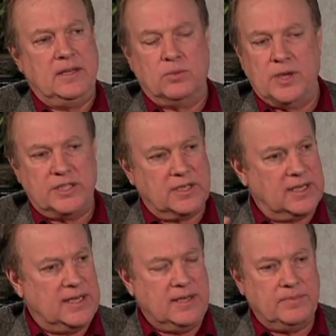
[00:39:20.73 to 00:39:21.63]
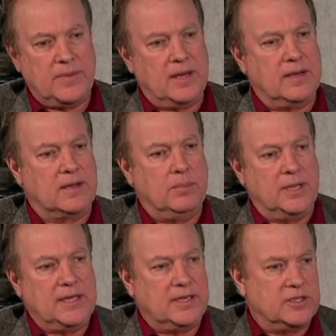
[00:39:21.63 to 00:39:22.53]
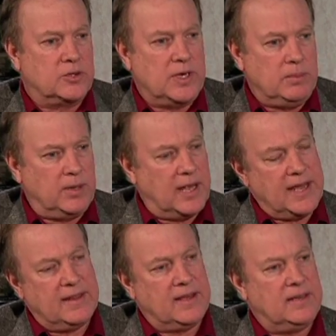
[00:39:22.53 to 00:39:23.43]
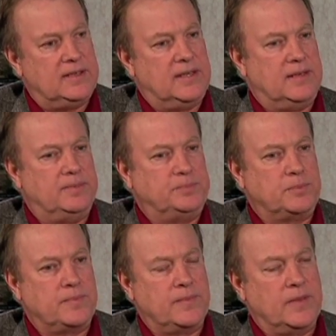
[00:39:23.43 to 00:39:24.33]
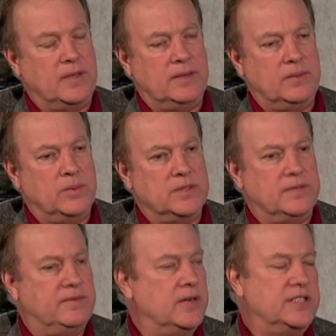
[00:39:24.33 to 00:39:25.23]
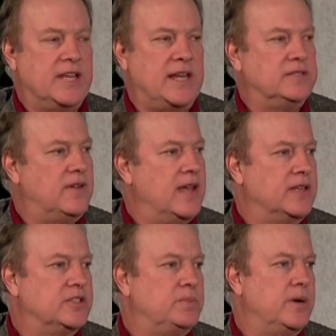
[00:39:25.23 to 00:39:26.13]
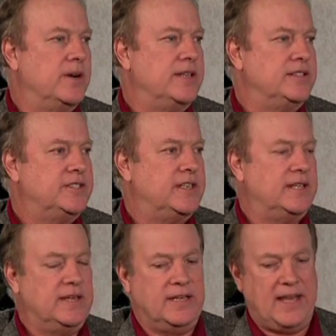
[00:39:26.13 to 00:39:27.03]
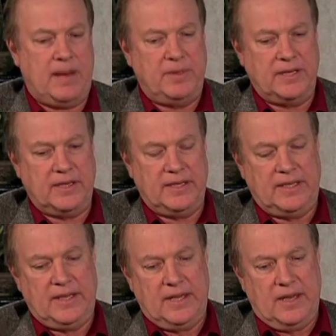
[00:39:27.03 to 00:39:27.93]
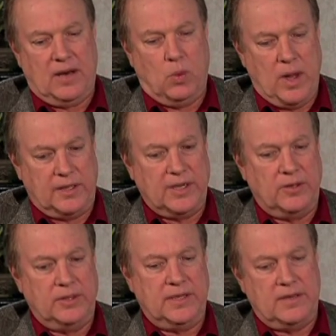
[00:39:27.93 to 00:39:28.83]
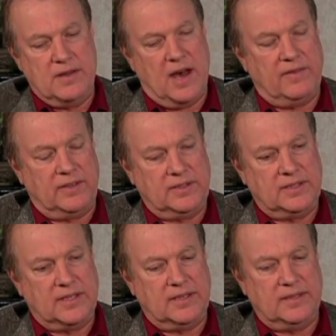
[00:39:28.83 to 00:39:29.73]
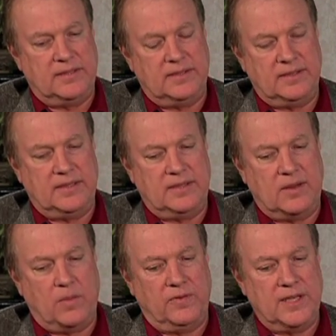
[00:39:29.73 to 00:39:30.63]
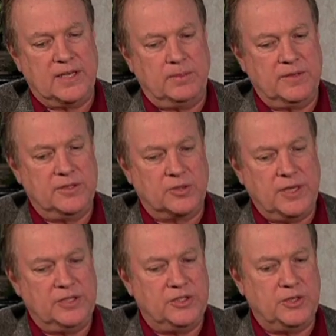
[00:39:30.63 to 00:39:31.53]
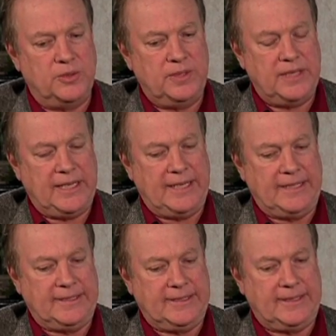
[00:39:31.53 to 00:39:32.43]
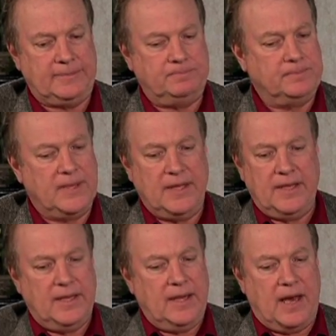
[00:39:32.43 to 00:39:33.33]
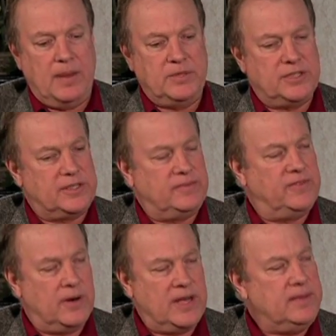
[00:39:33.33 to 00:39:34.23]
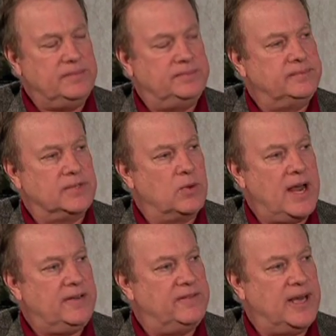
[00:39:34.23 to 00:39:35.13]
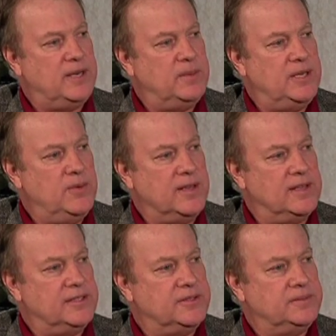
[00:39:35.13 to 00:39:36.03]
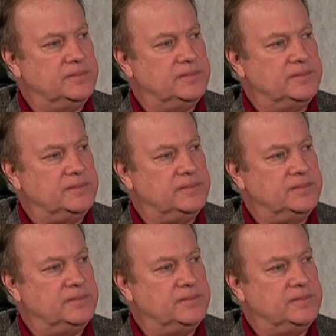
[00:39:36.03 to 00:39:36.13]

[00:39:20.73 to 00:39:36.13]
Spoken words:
recently completed a screenplay that was a very satisfying experience, adapting a well-known novel to hopefully come to the screen soon. And I'm just very gratified to be doing this.